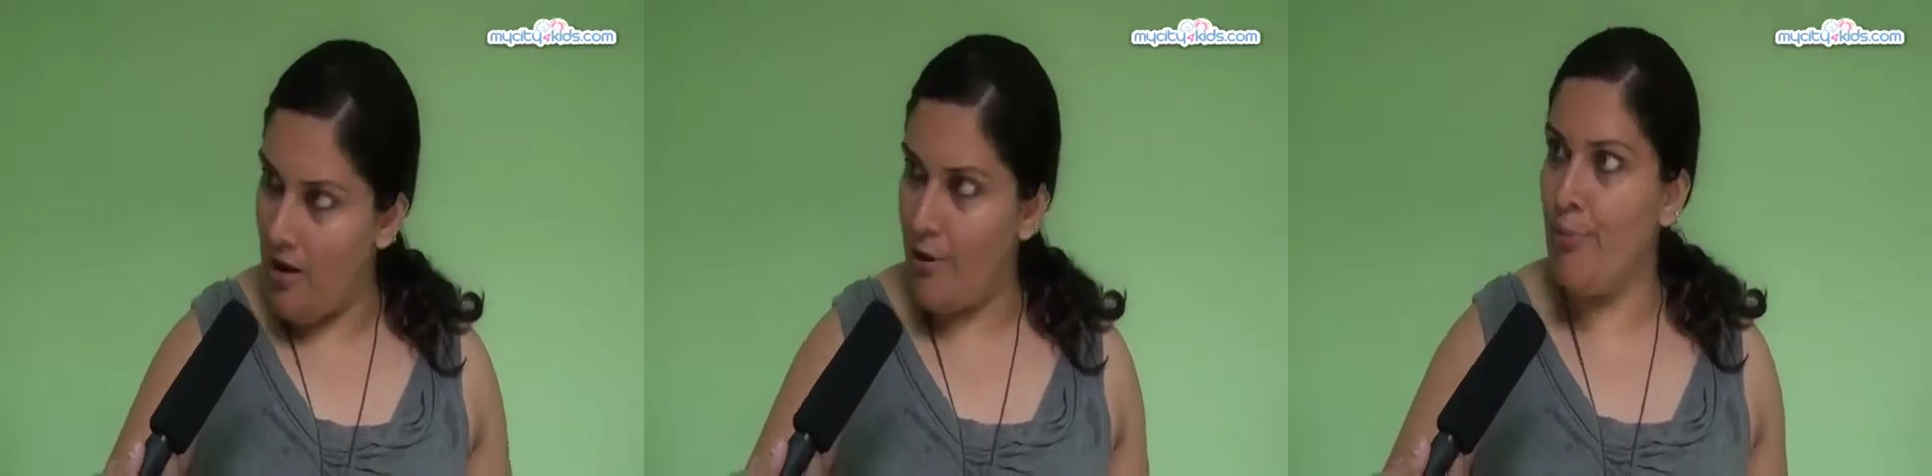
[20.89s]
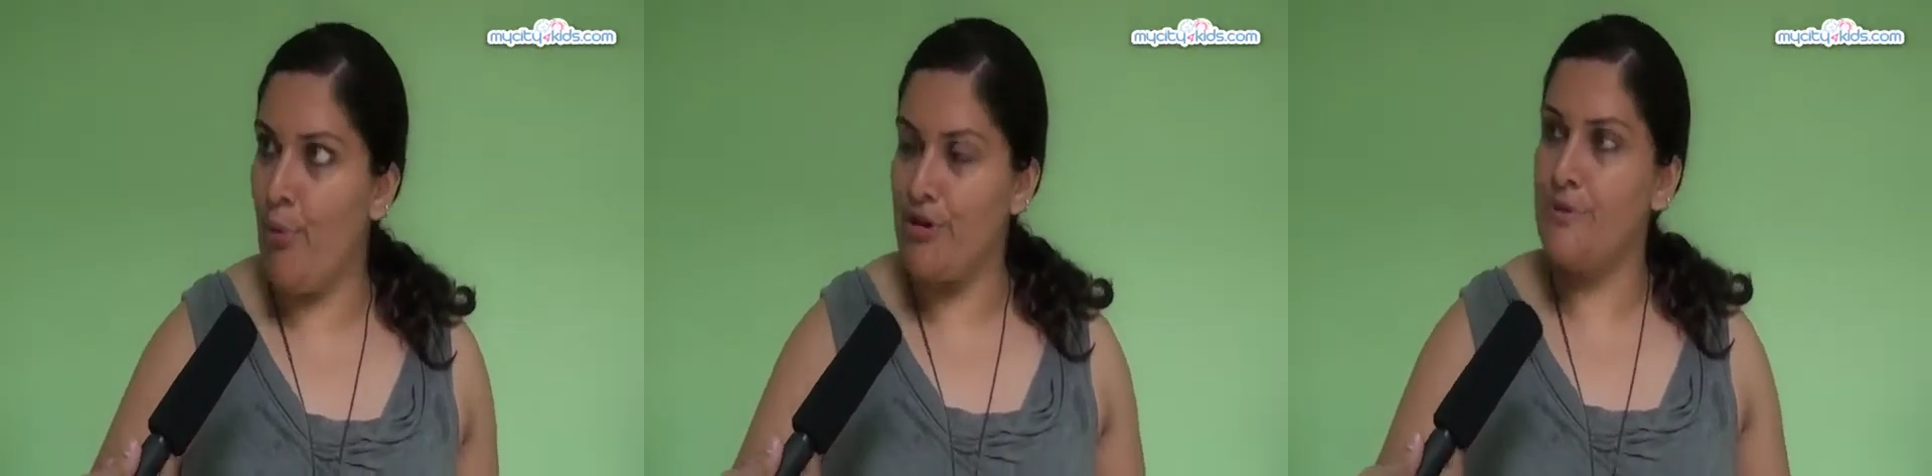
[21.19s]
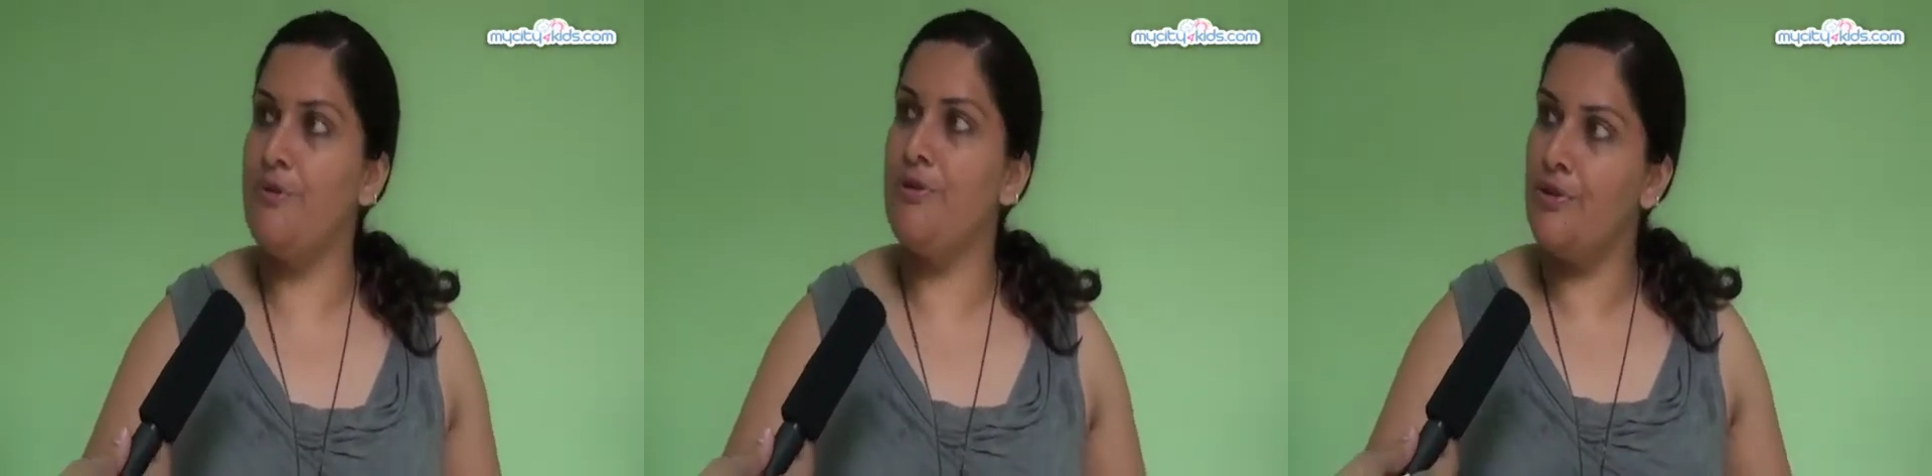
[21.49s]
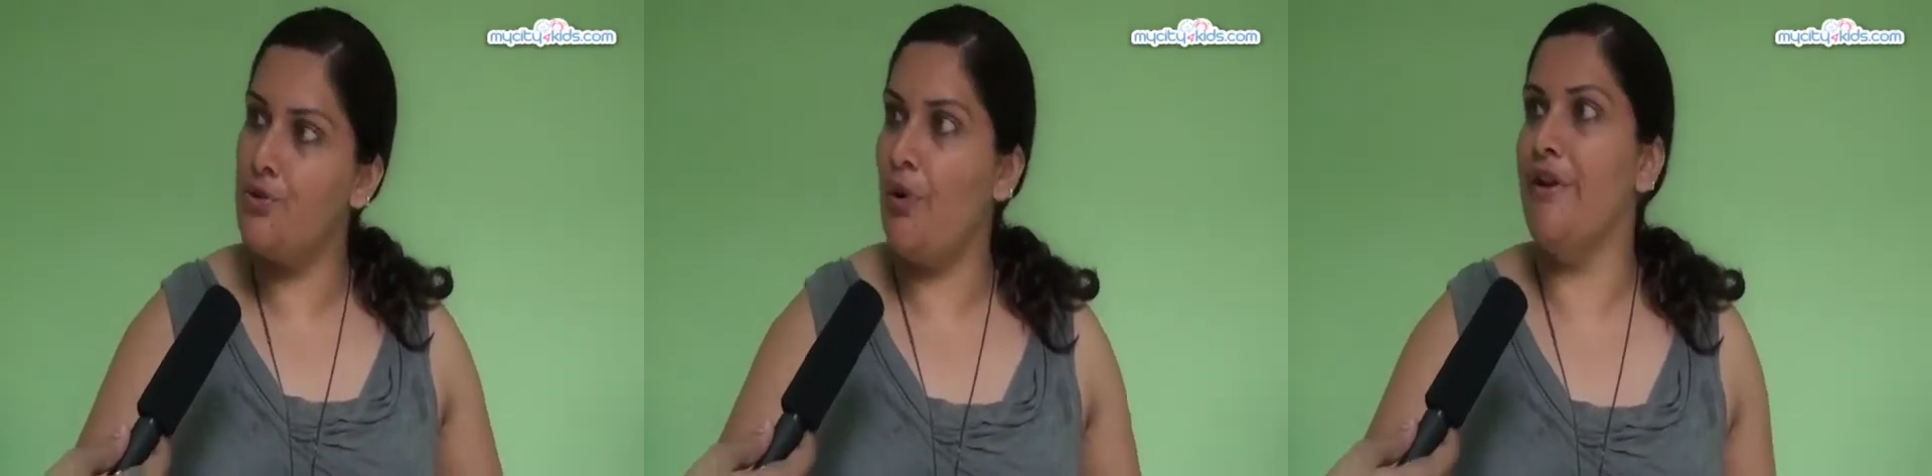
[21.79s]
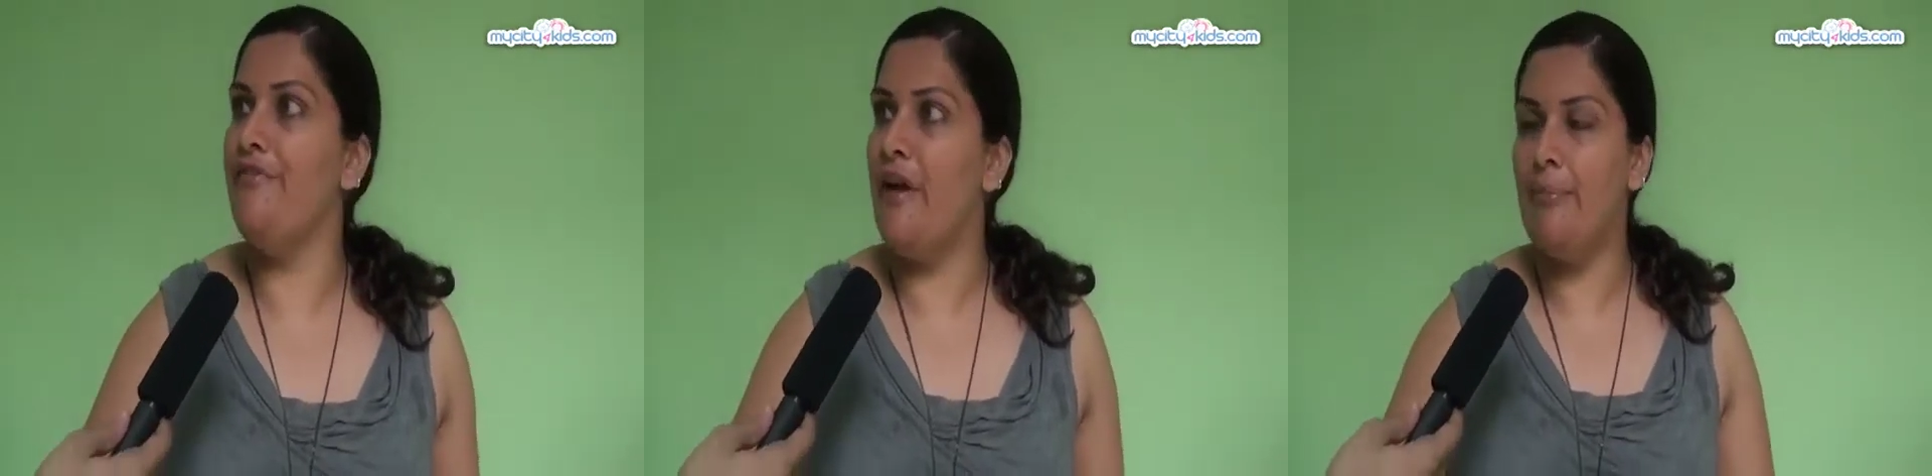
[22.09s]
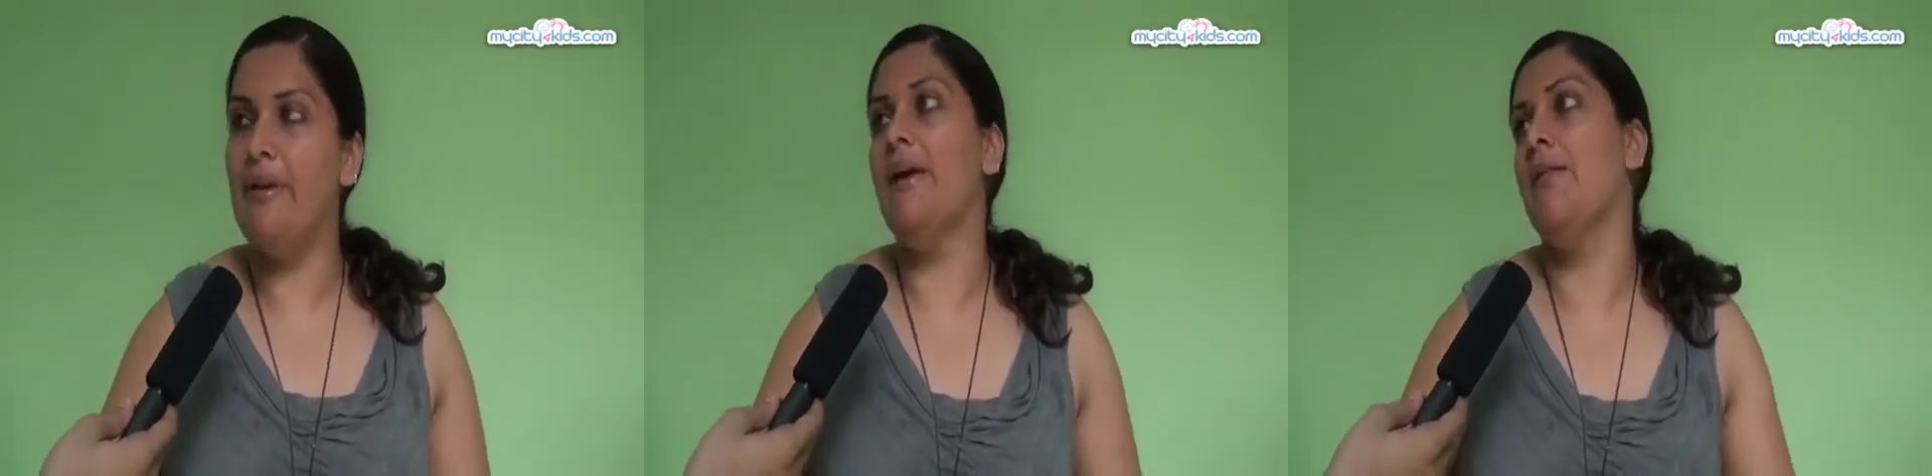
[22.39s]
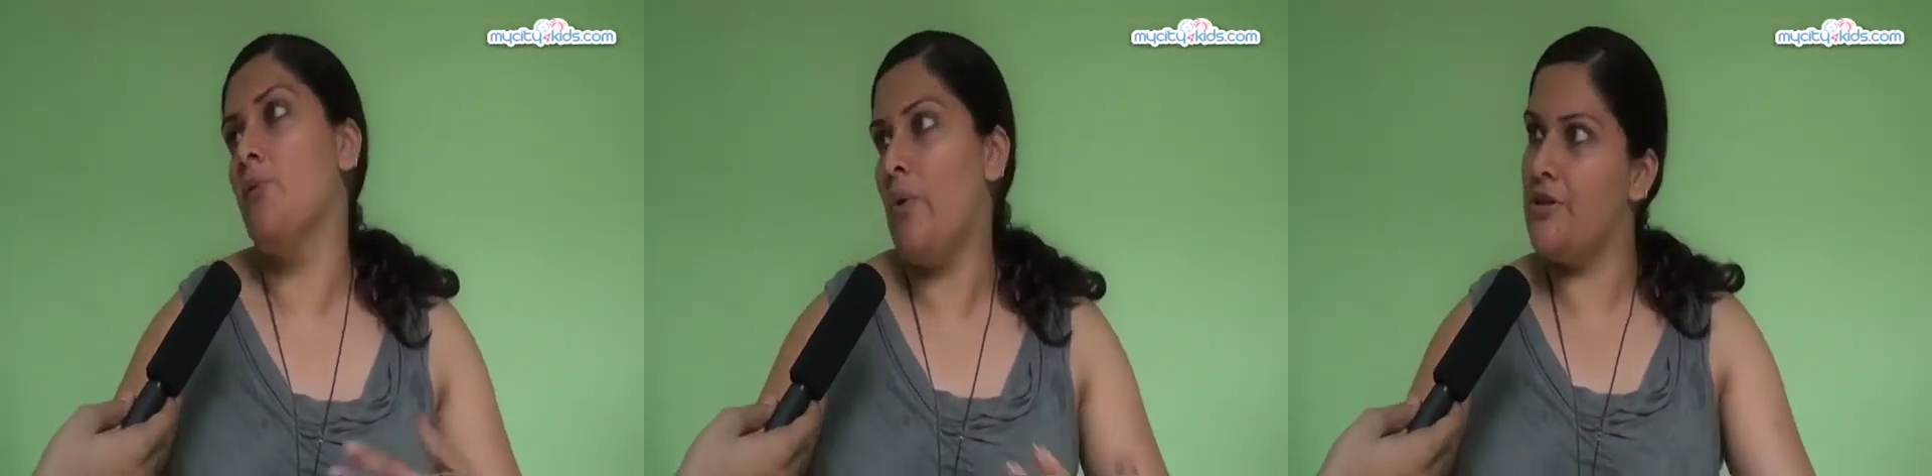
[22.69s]
are brought up in a joint family
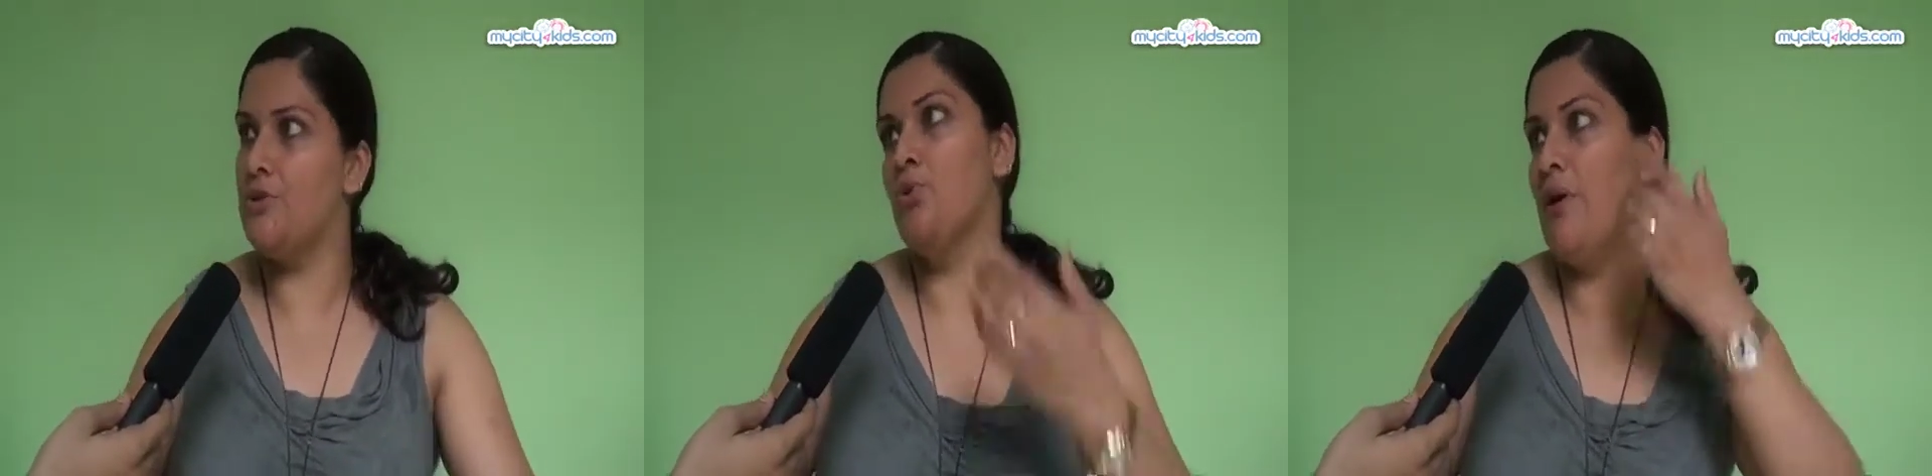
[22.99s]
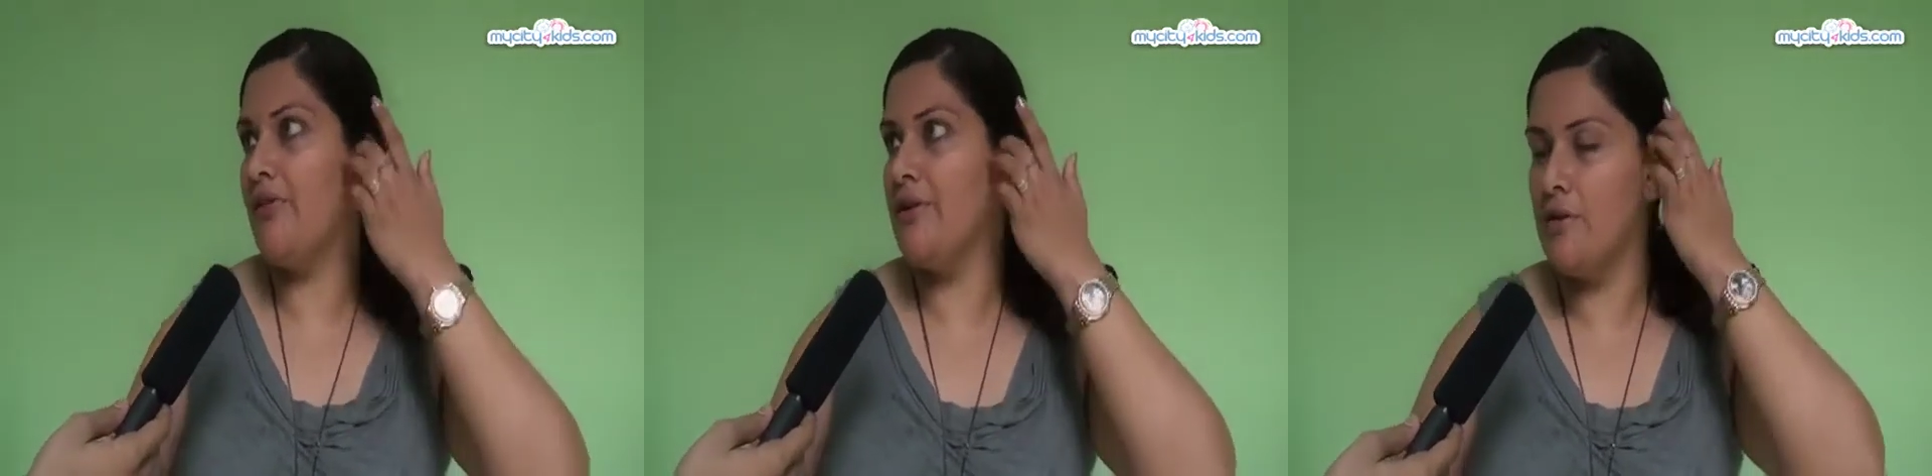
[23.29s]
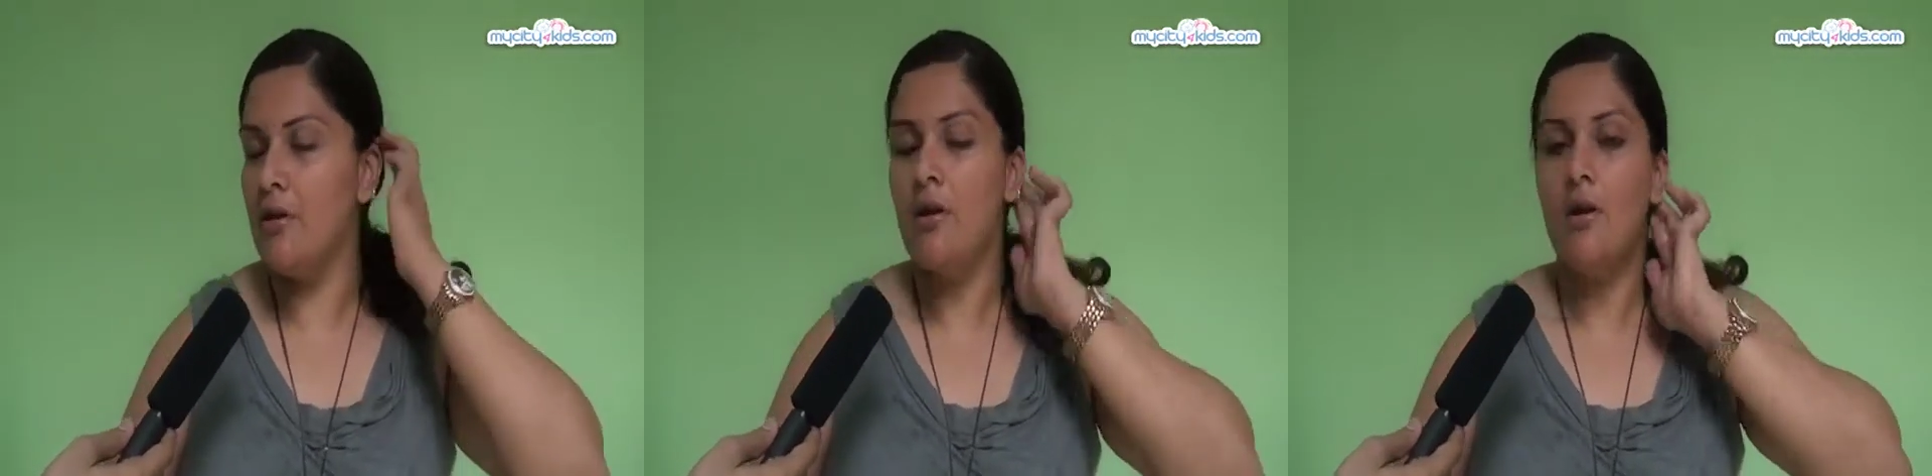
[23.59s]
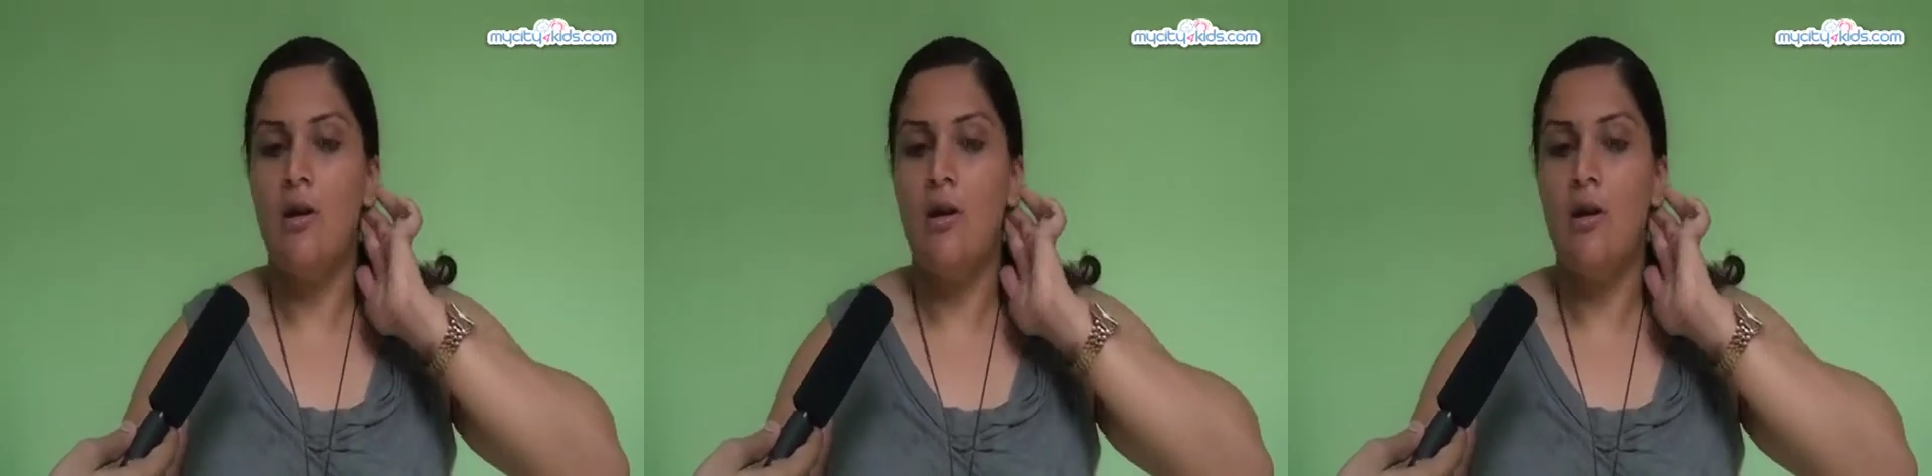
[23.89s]
and ones who are in a